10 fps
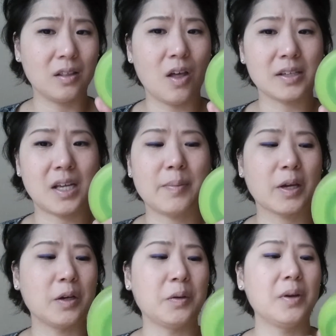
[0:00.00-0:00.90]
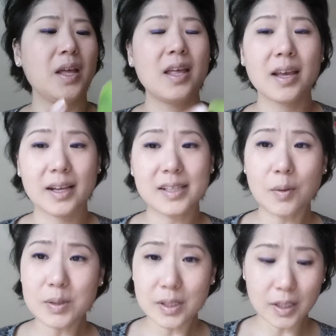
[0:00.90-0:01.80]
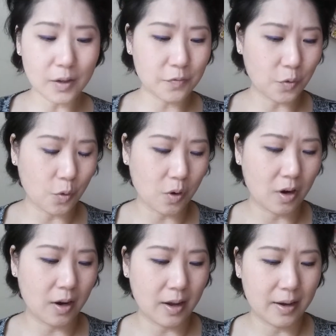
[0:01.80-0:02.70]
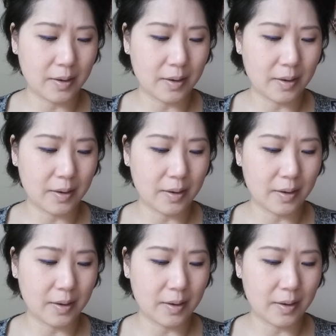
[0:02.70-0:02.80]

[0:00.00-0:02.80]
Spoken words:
a long time ago because I was looking for